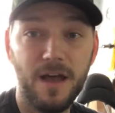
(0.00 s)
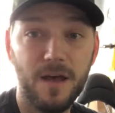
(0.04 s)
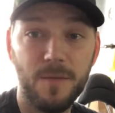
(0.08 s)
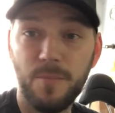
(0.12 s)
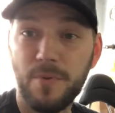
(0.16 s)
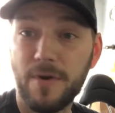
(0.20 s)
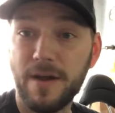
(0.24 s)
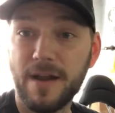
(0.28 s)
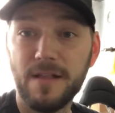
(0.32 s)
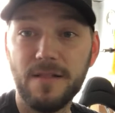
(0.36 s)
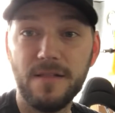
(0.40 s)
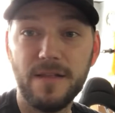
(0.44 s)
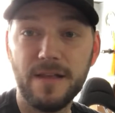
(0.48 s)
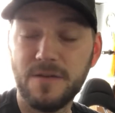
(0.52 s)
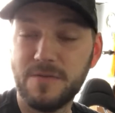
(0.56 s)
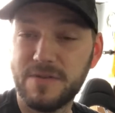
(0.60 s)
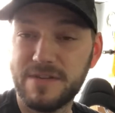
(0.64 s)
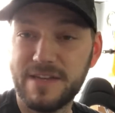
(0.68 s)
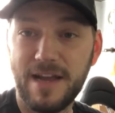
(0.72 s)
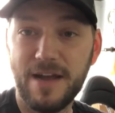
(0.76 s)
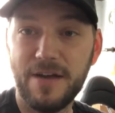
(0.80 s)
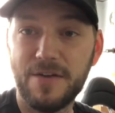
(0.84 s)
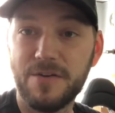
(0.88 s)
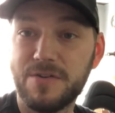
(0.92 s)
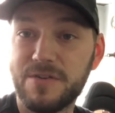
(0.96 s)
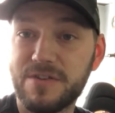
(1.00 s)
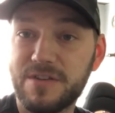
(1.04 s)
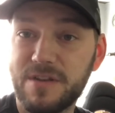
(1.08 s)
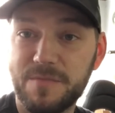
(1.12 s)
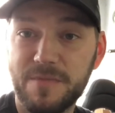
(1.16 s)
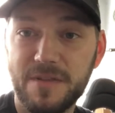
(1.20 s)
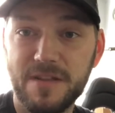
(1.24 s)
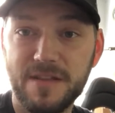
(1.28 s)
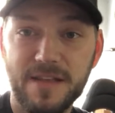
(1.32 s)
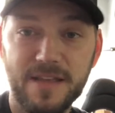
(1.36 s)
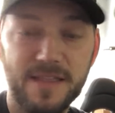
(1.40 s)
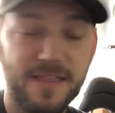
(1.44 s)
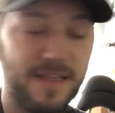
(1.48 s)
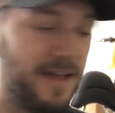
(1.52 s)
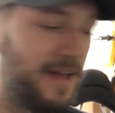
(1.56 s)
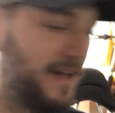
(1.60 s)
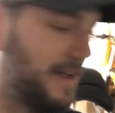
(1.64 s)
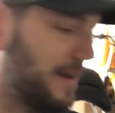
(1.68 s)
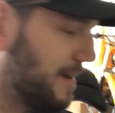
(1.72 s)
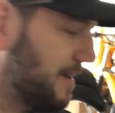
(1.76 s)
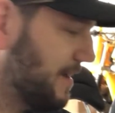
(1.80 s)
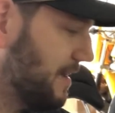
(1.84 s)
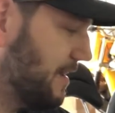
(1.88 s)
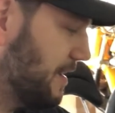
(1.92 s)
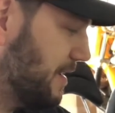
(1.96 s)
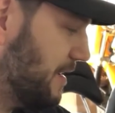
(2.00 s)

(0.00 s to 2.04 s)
brake light was out or something like that.